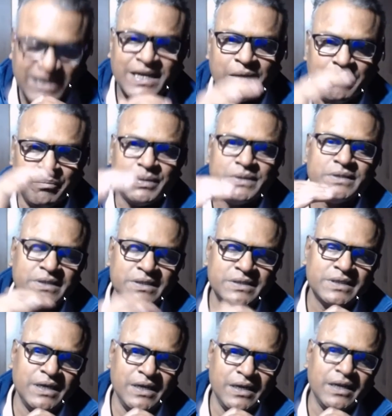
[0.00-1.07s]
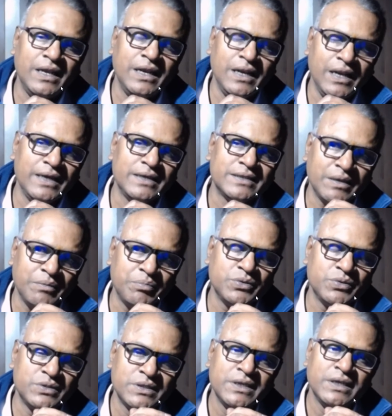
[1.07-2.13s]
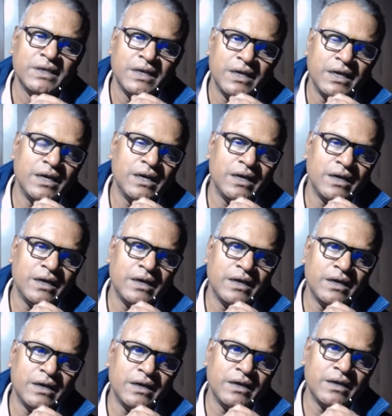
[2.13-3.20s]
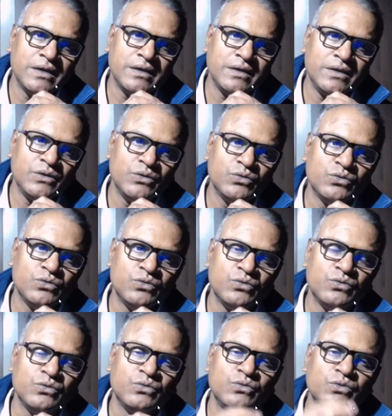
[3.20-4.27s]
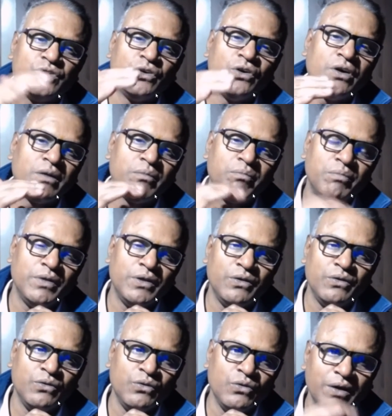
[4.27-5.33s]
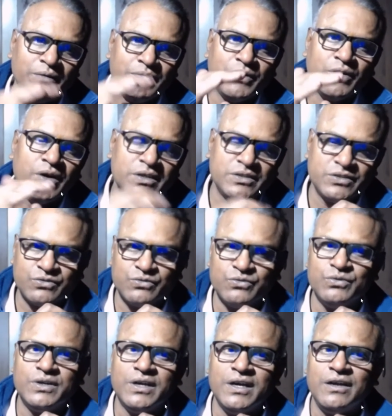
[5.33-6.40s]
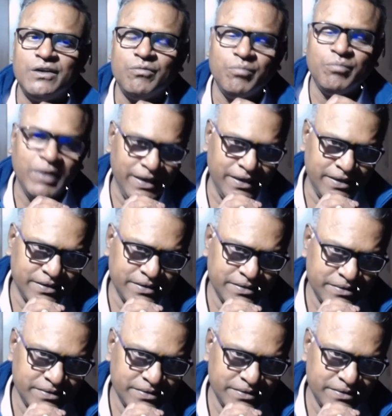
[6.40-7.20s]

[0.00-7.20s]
compensation like suppose you have got scooter or bike